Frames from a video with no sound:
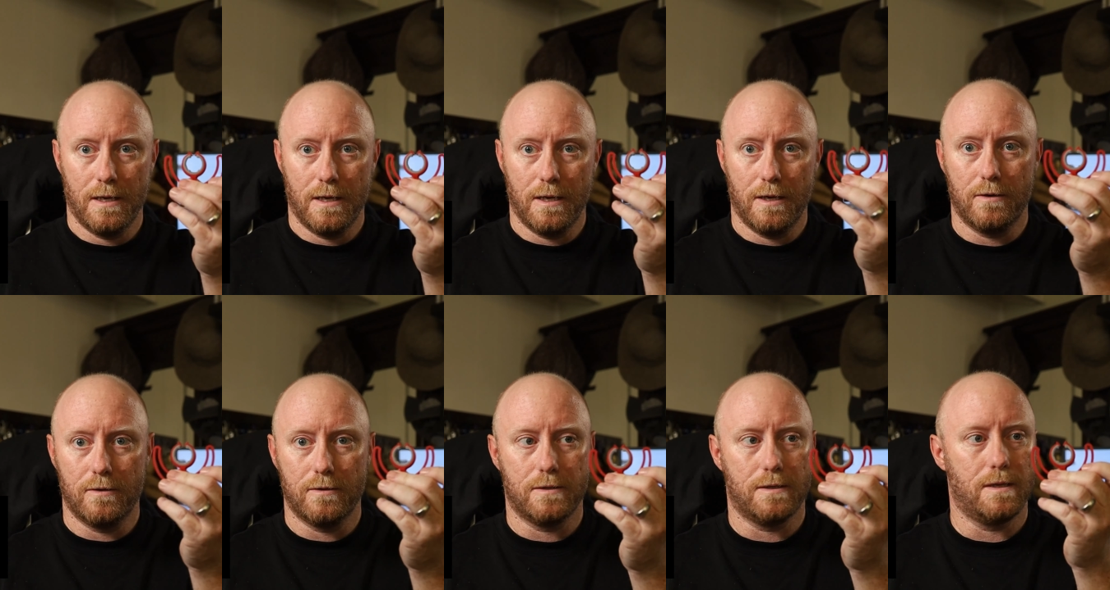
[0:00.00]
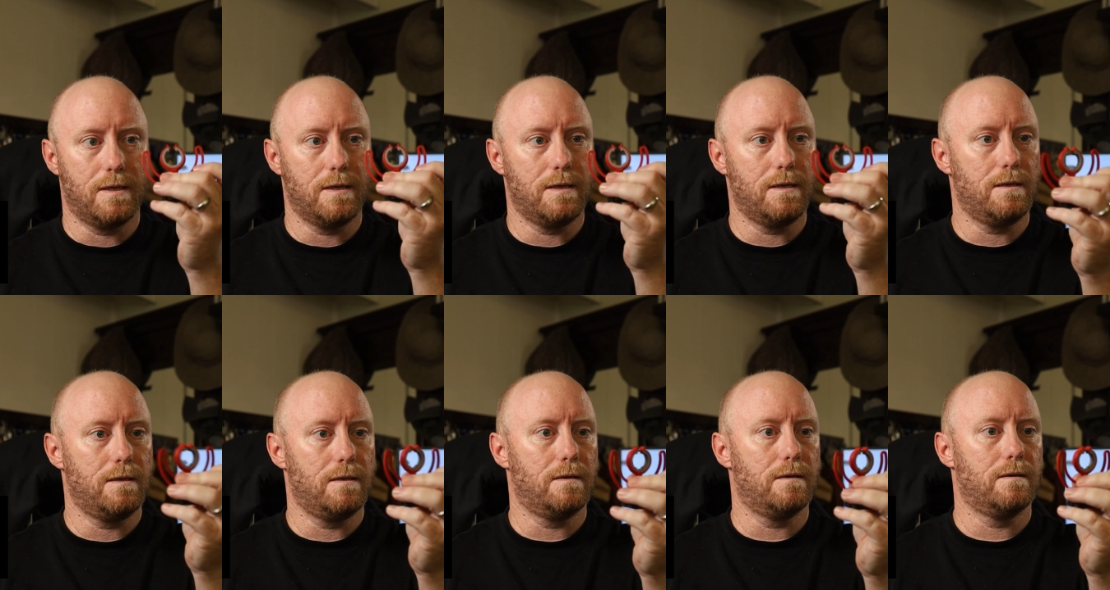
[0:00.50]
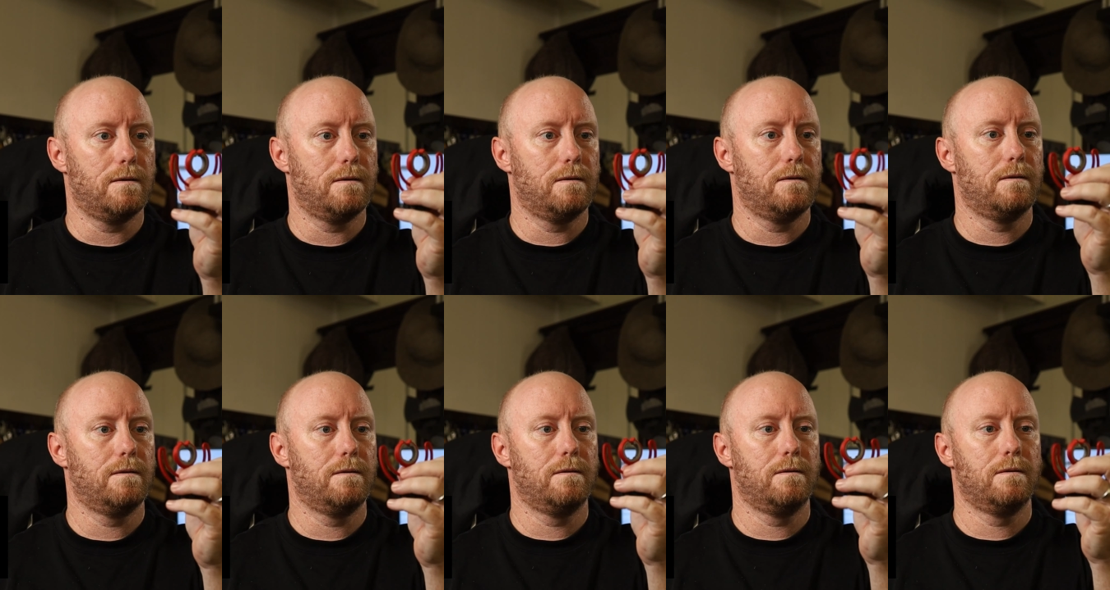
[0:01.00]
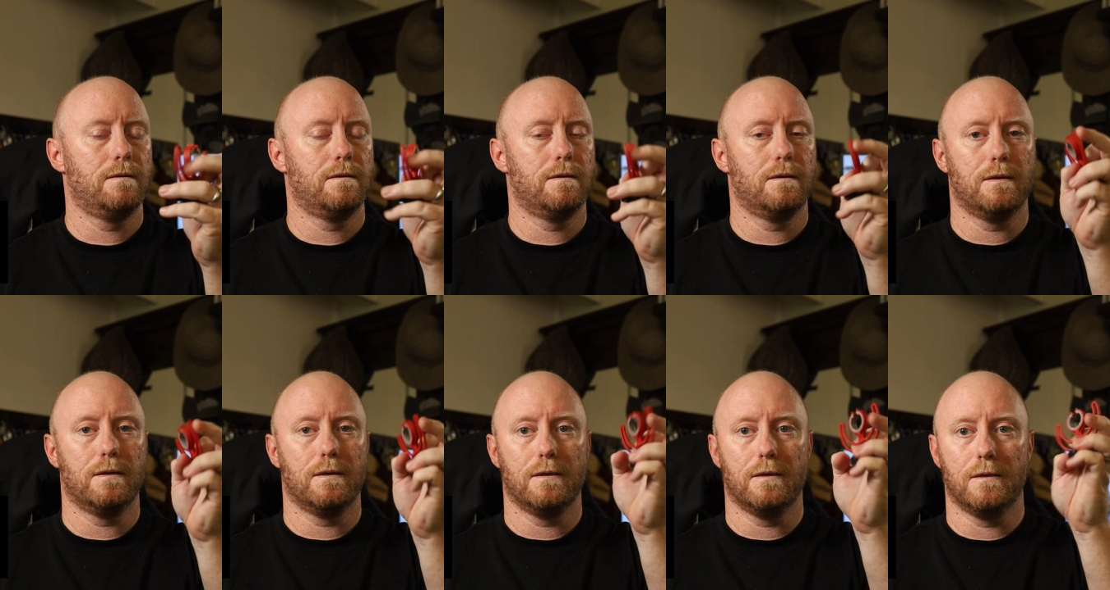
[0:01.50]
Here's the
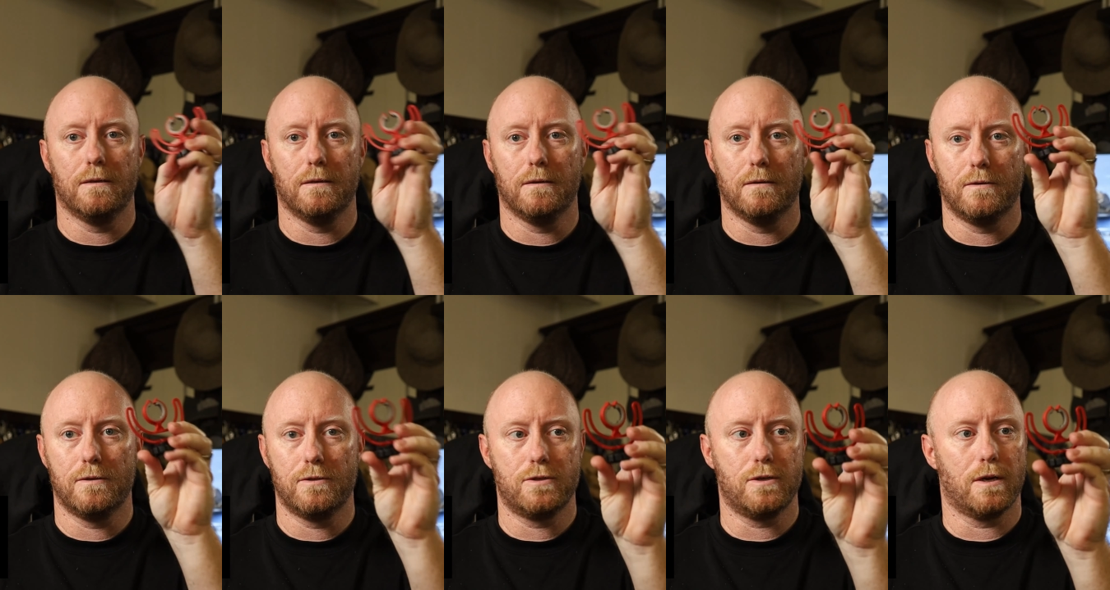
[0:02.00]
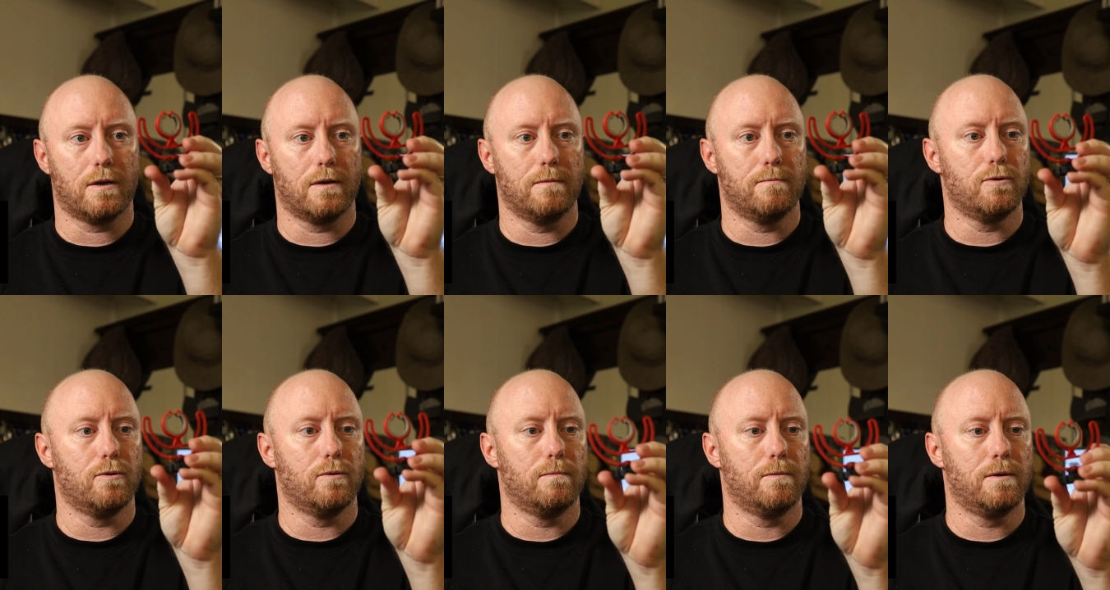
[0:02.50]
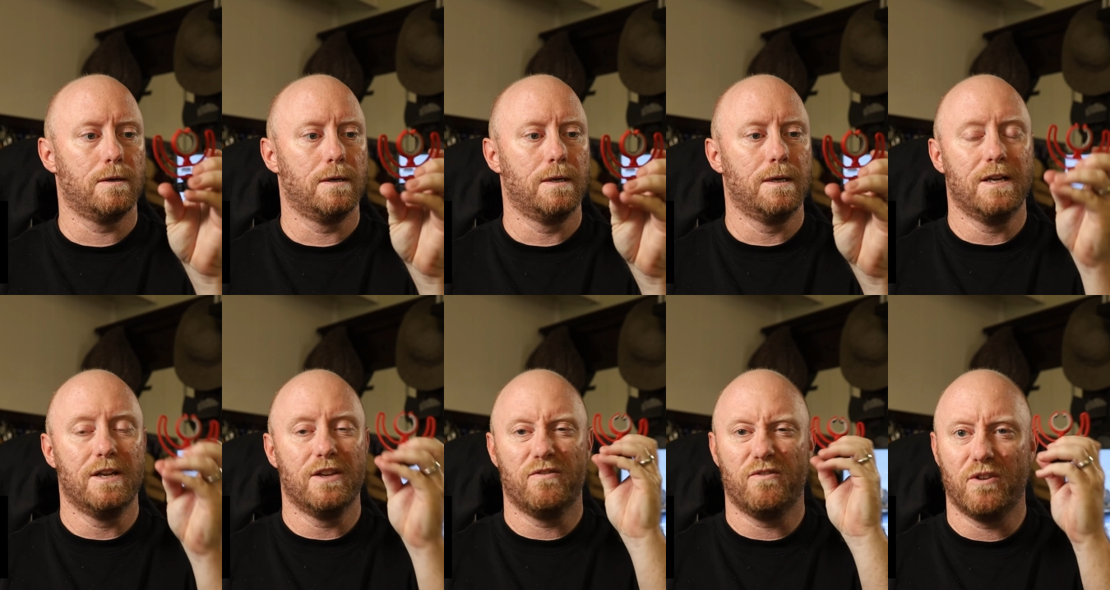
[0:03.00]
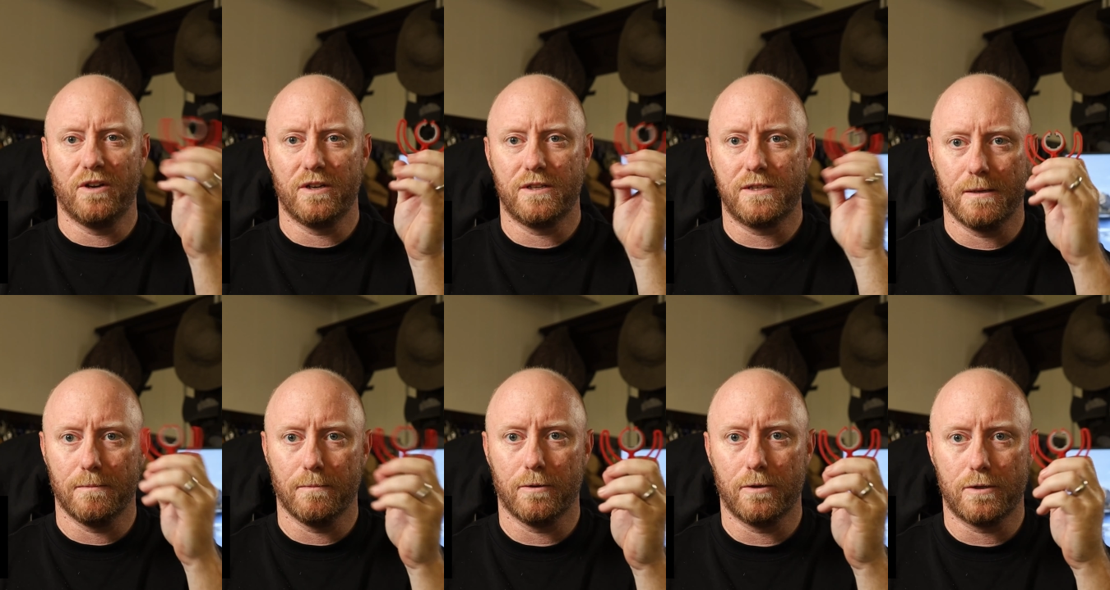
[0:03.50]
shock absorber. It's very
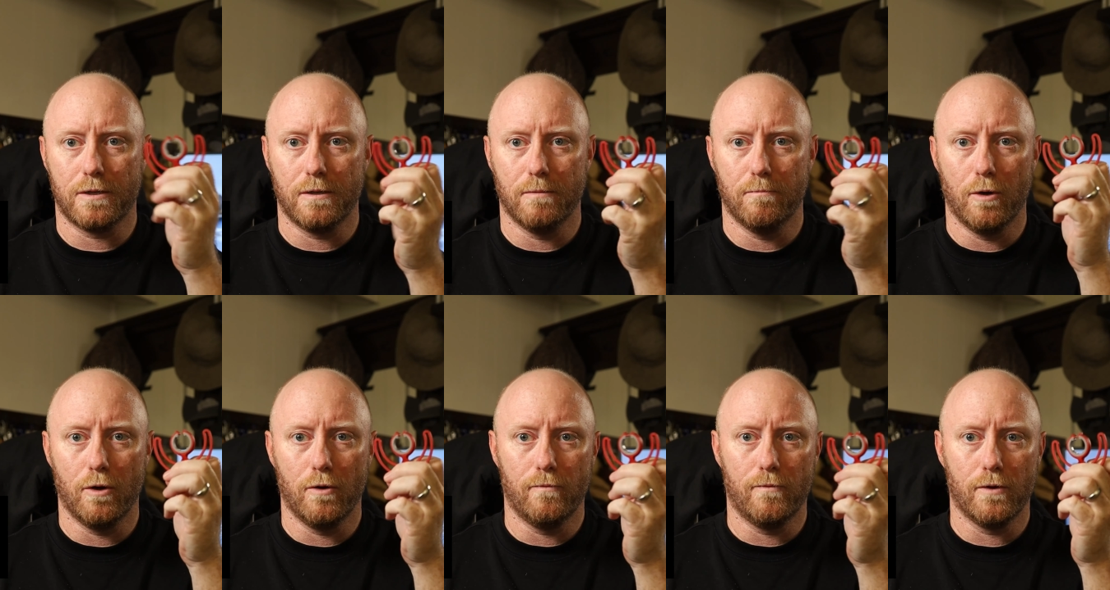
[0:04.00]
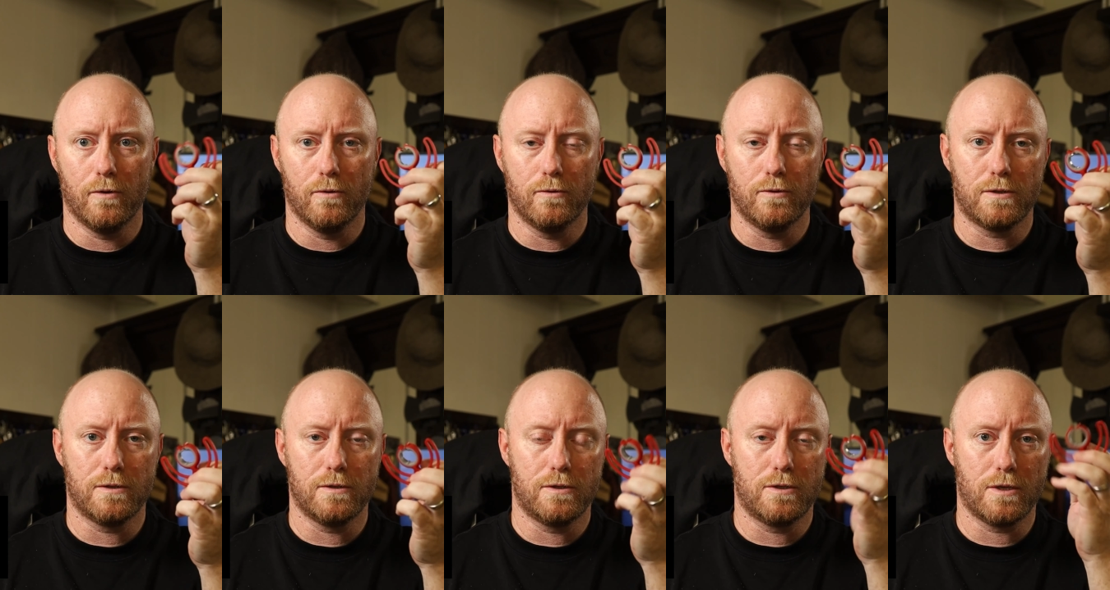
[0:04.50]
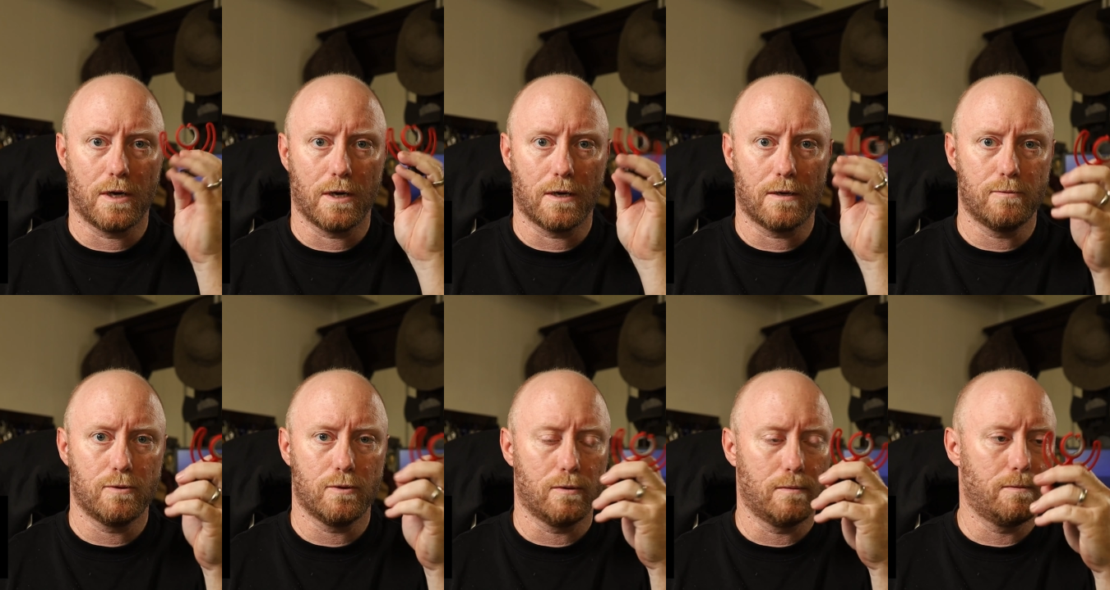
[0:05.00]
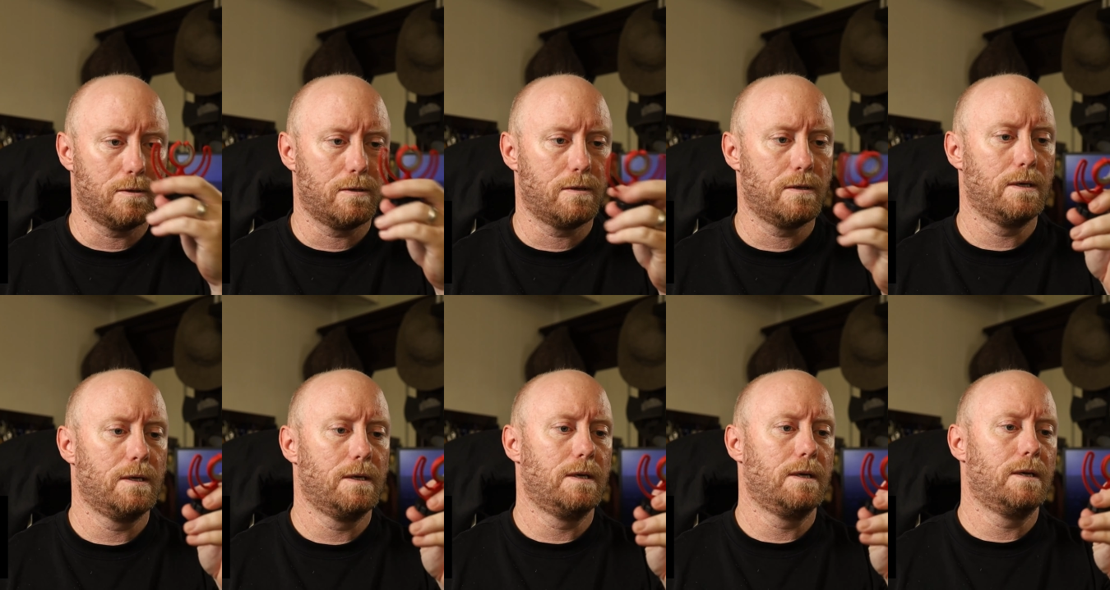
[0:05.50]
similar to the MOVO's shock absorber,
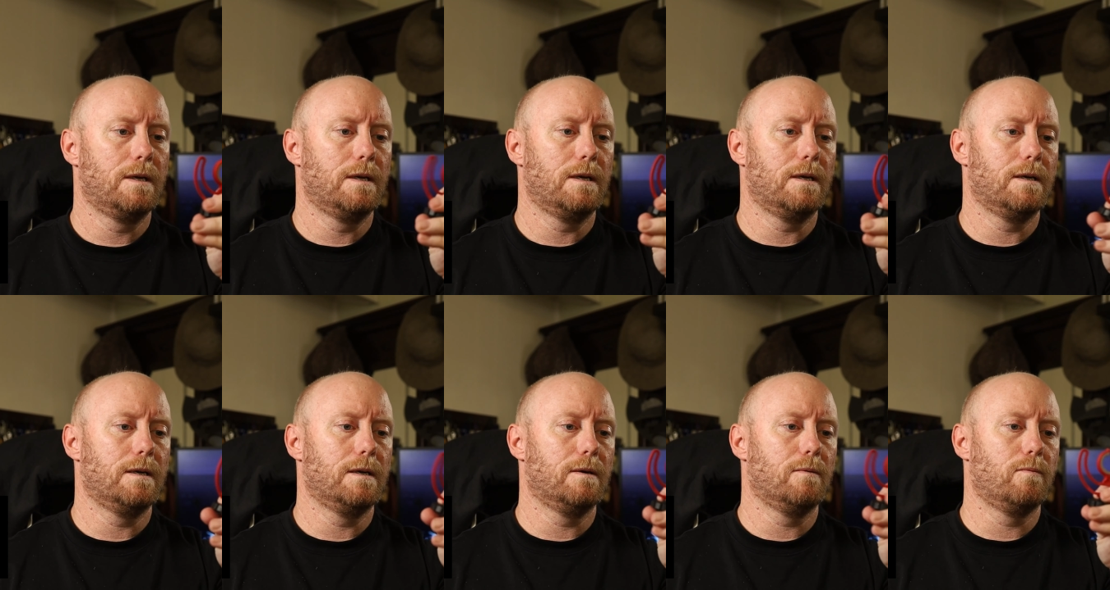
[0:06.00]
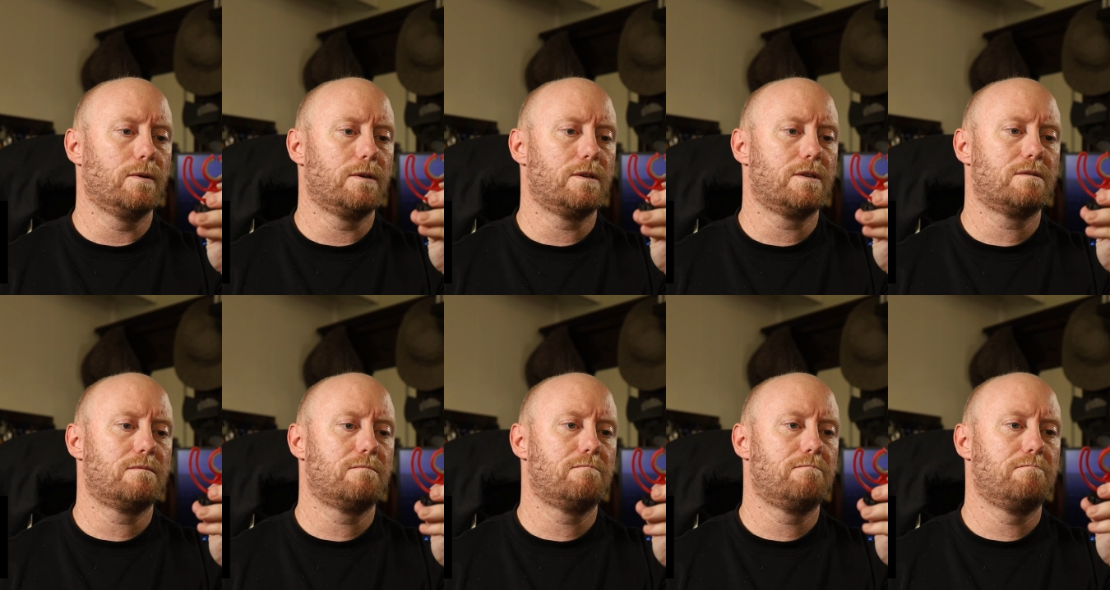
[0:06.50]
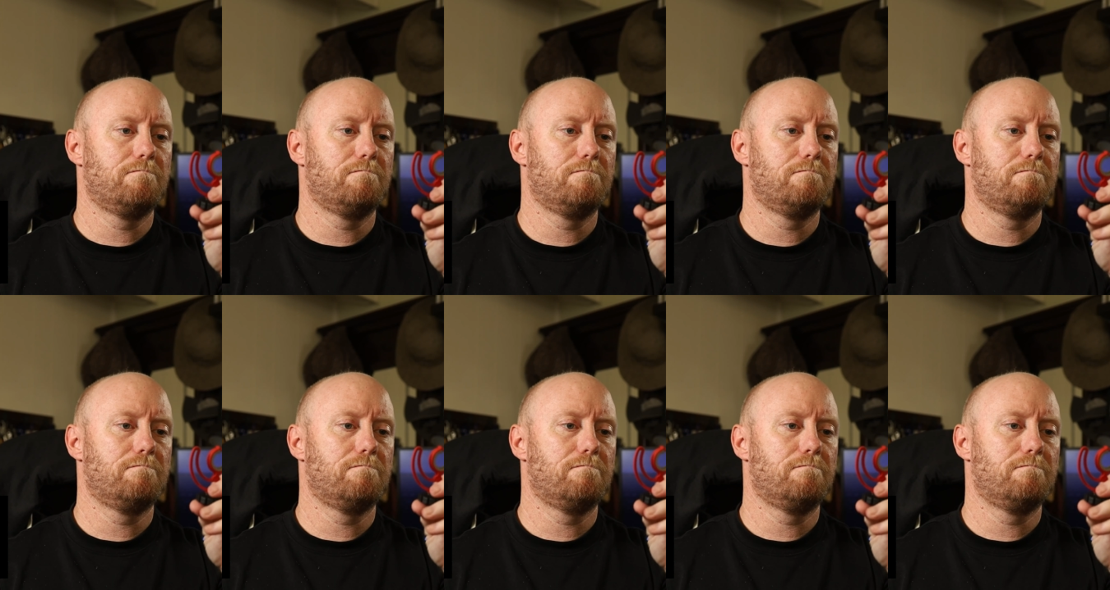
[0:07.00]
which